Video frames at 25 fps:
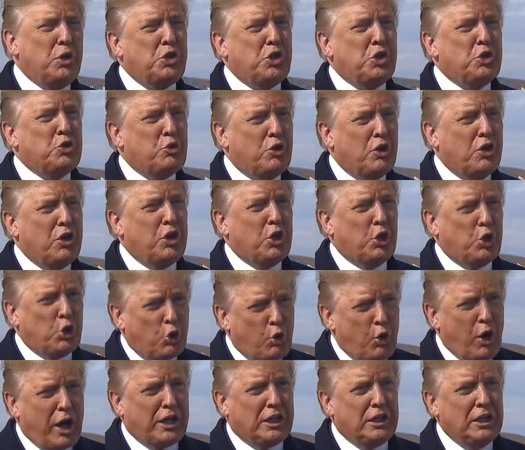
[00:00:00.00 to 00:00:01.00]
which is really the
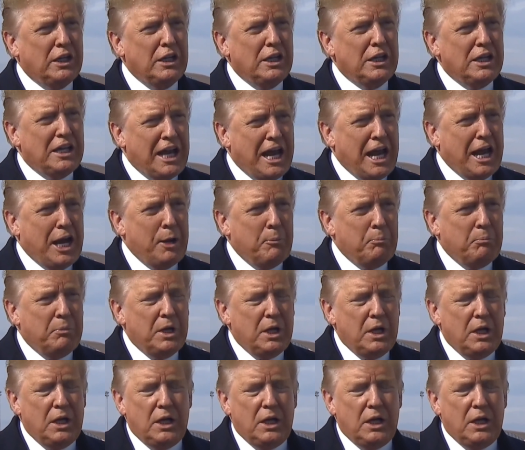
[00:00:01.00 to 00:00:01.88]
correct name,